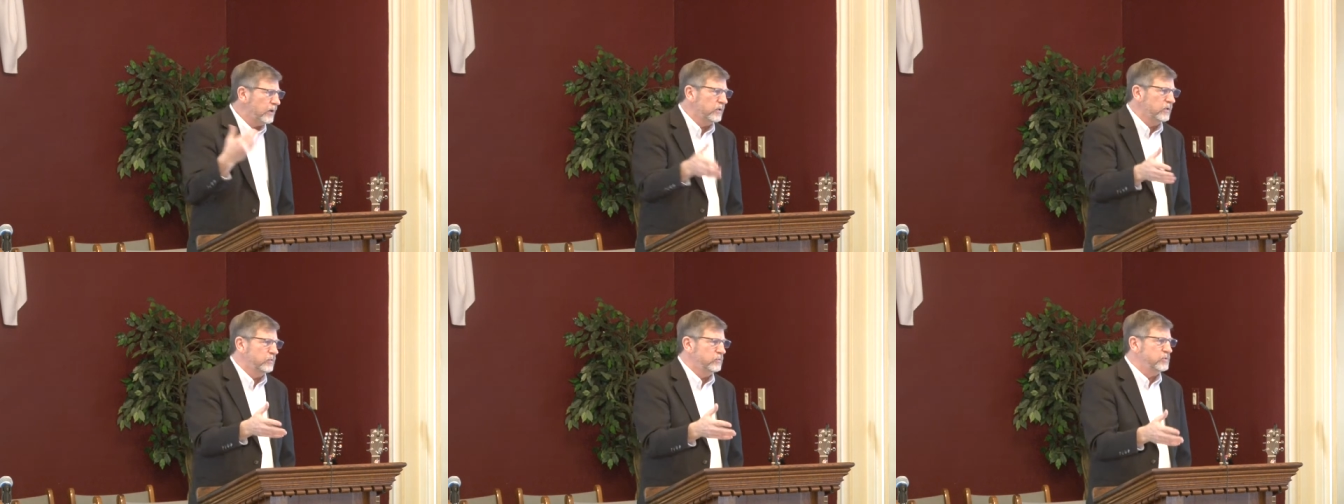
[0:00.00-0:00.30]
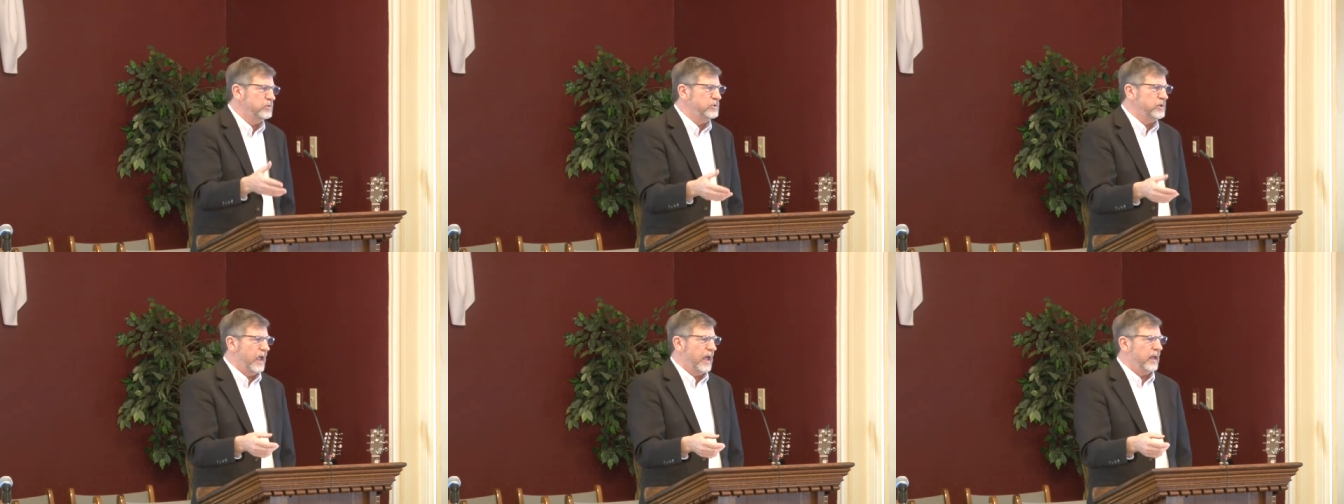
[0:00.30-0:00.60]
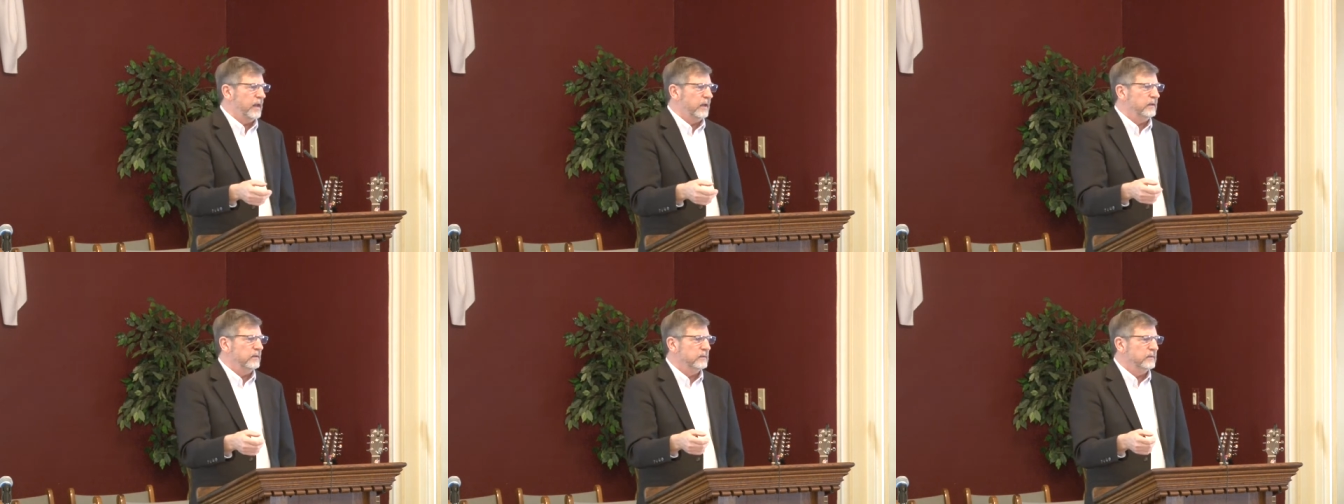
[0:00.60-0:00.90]
a new
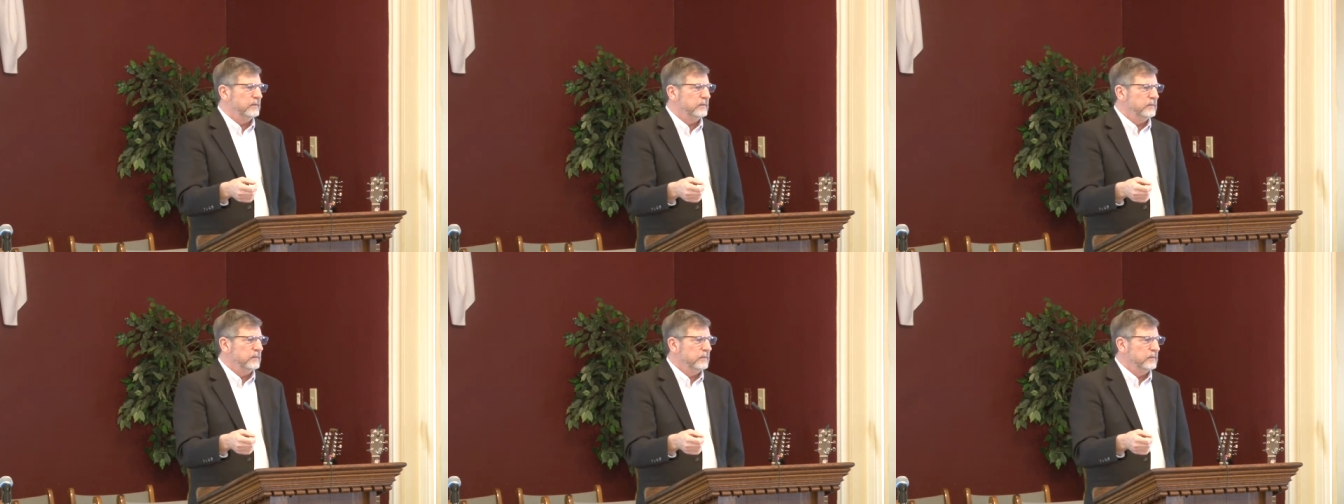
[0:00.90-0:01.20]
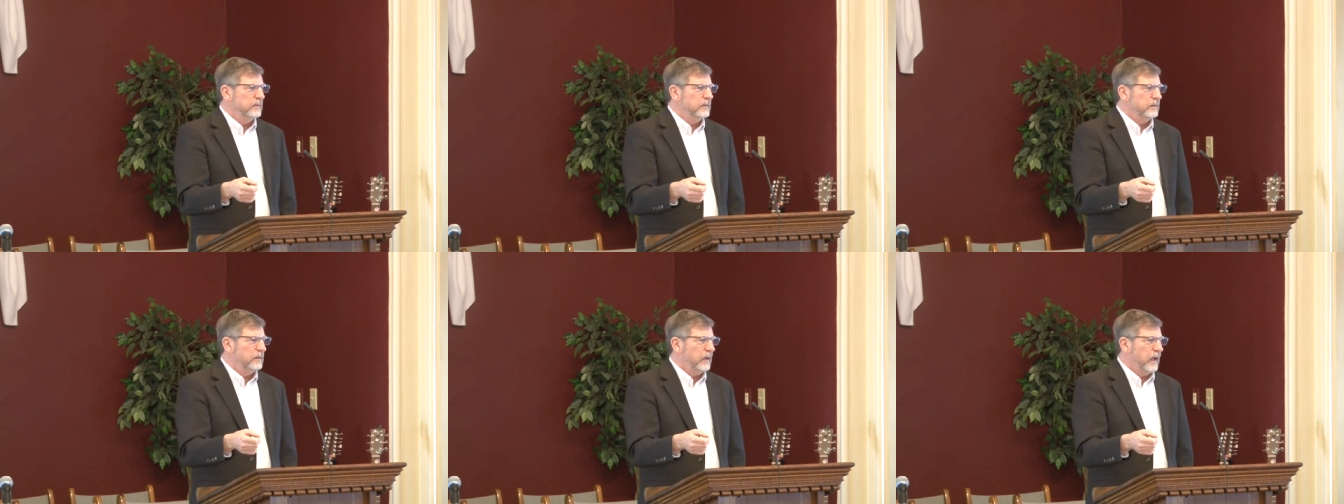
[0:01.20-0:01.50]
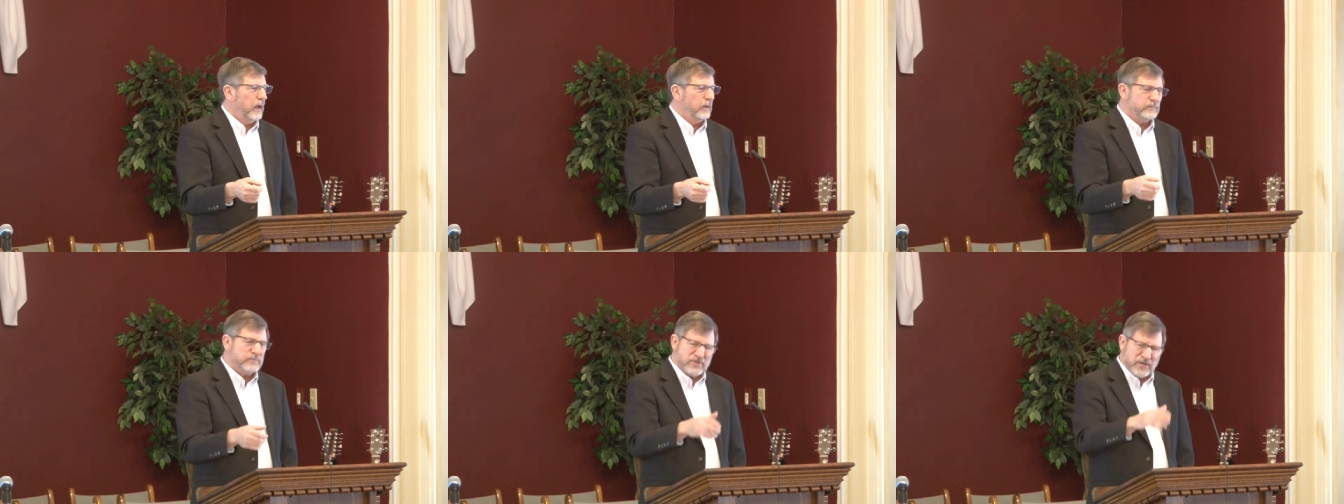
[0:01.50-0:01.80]
jet.
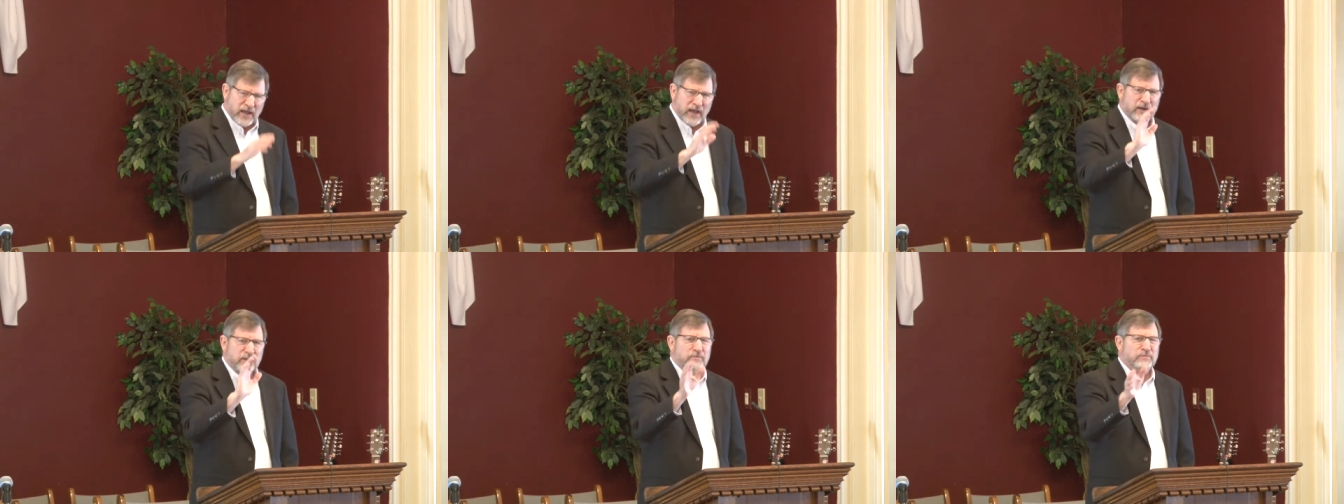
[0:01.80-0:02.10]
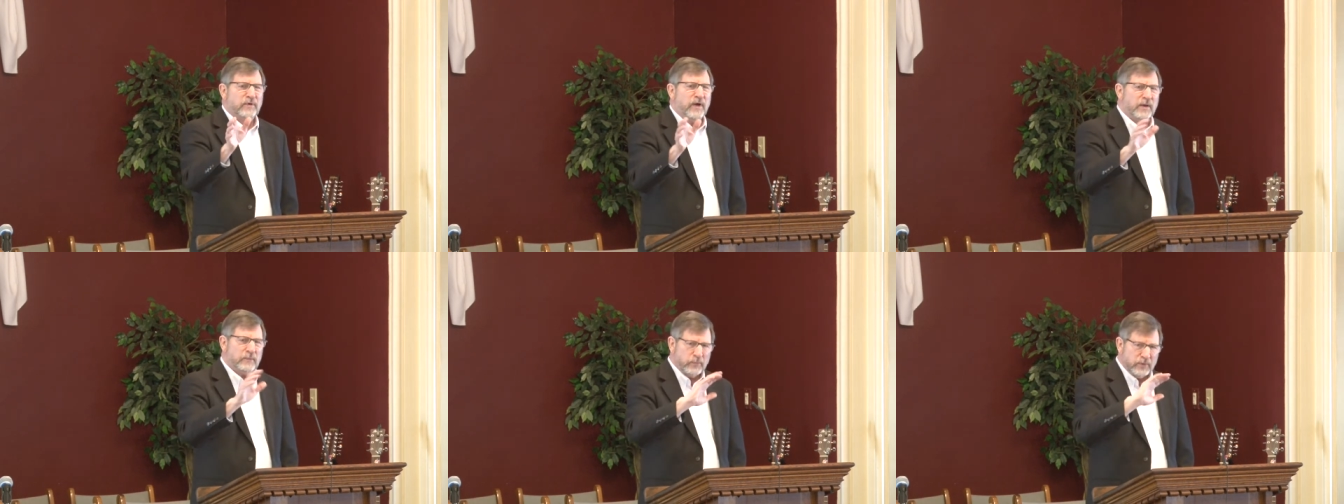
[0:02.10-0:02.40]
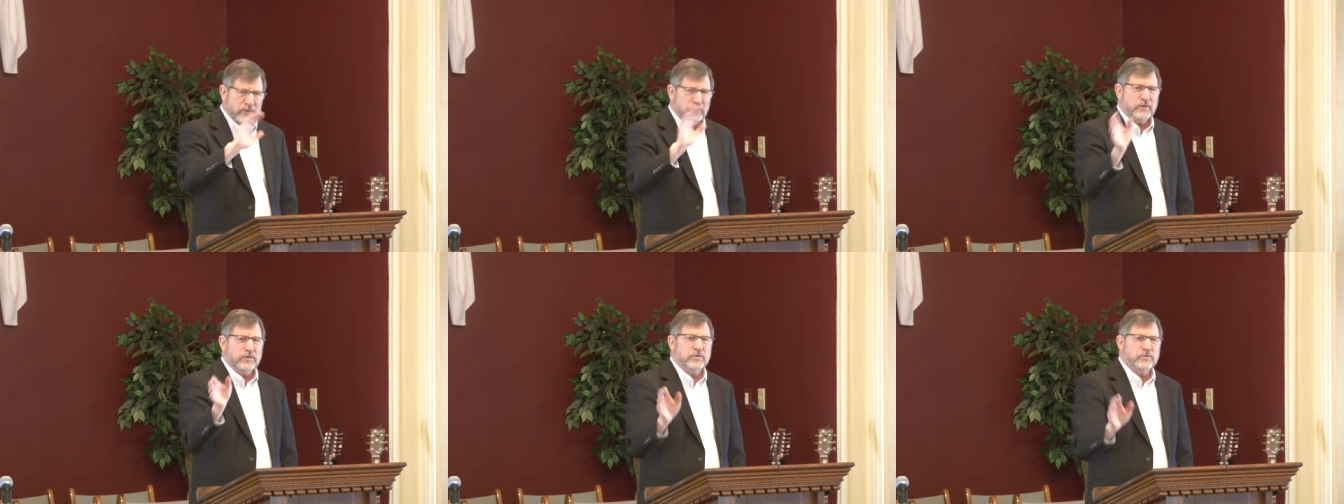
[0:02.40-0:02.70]
I'm satisfied
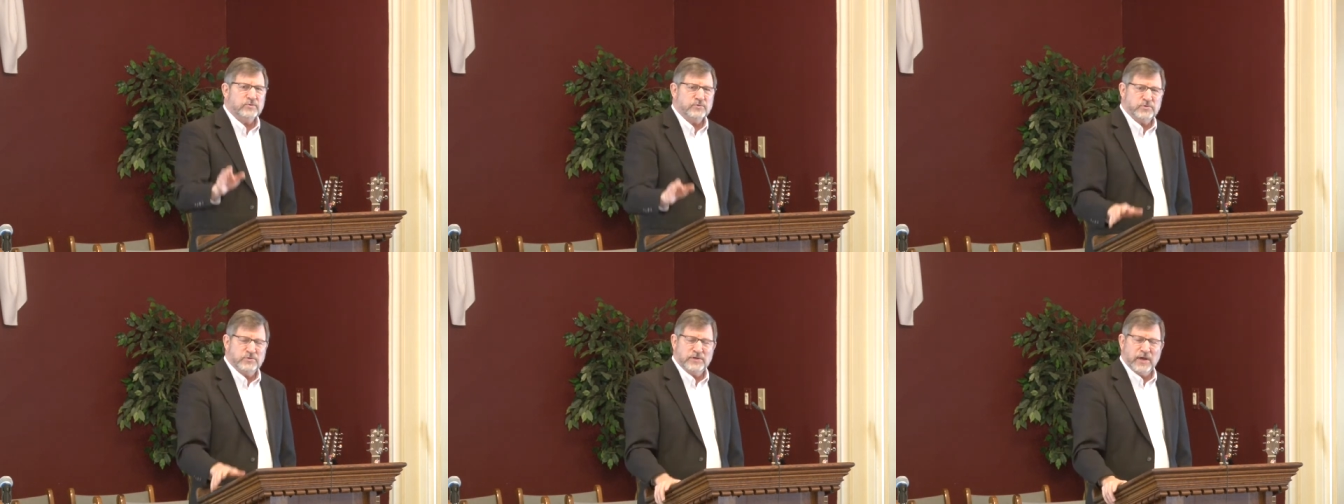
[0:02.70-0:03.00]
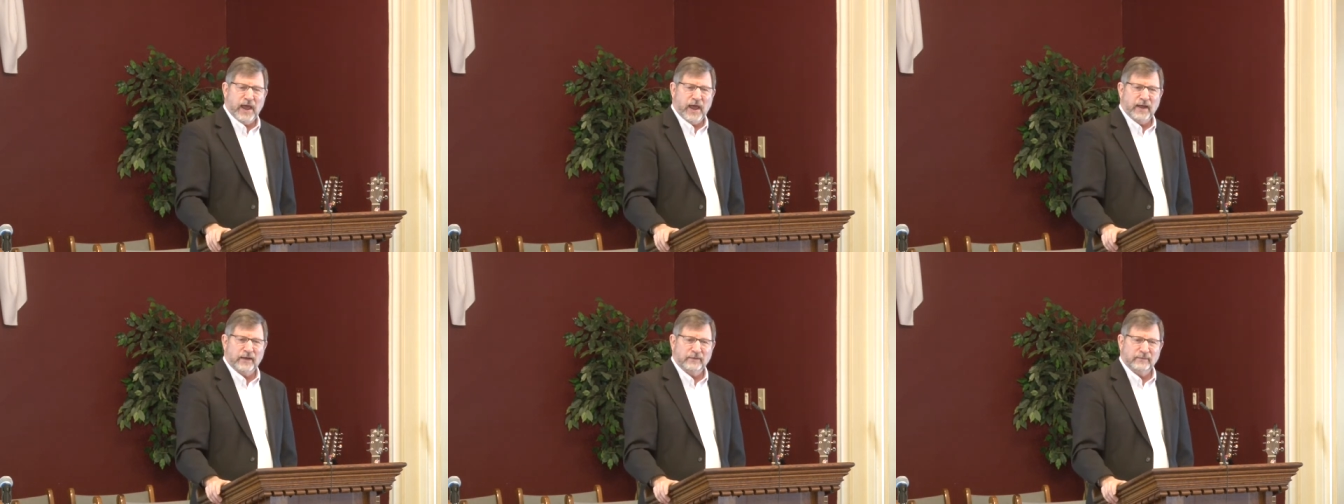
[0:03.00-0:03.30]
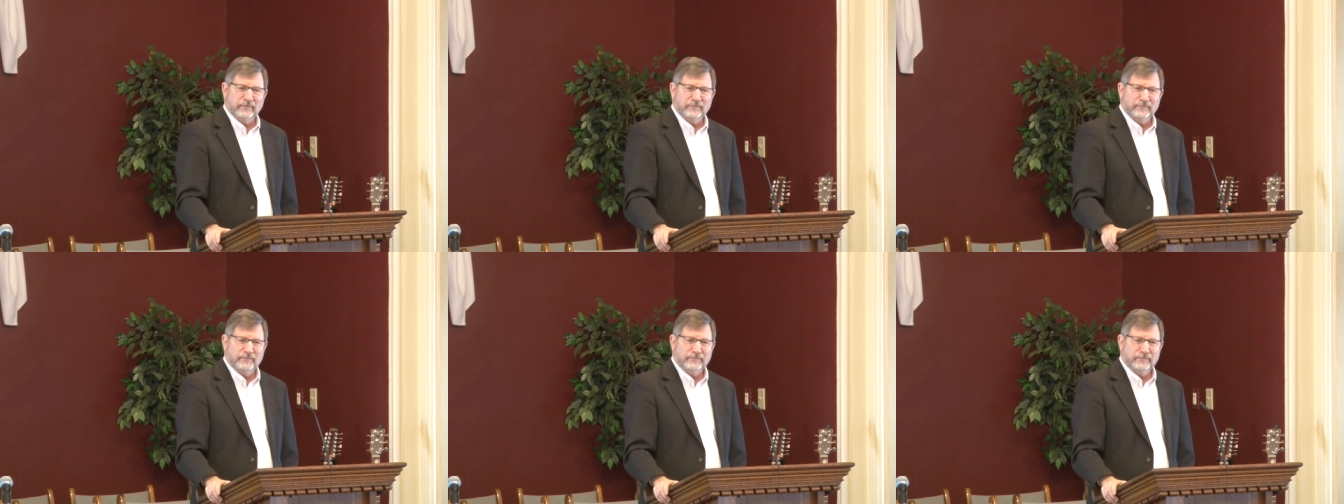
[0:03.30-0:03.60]
with the used
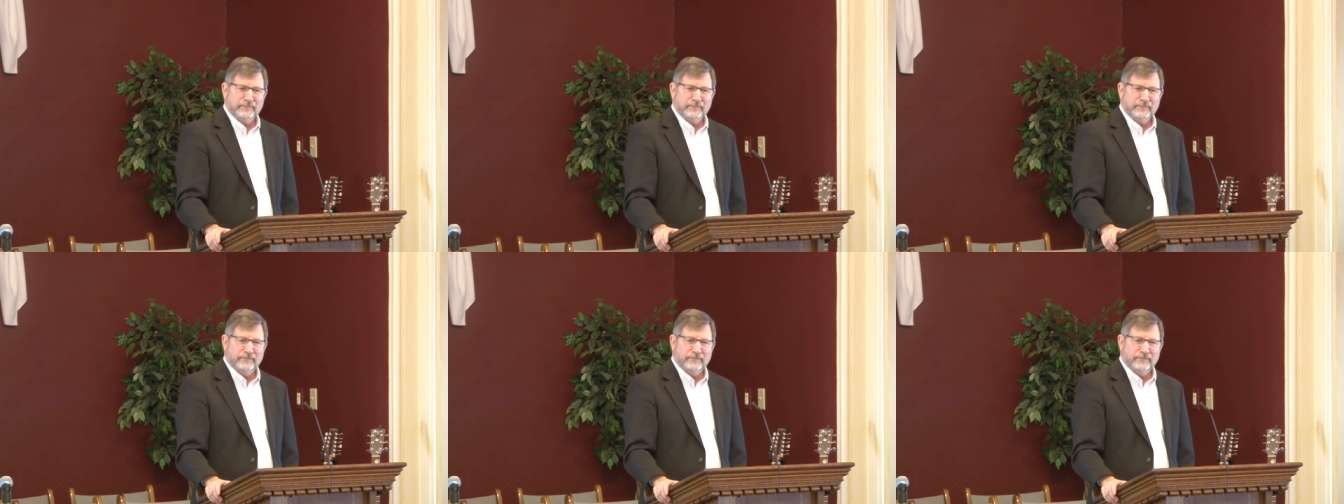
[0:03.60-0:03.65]
jet.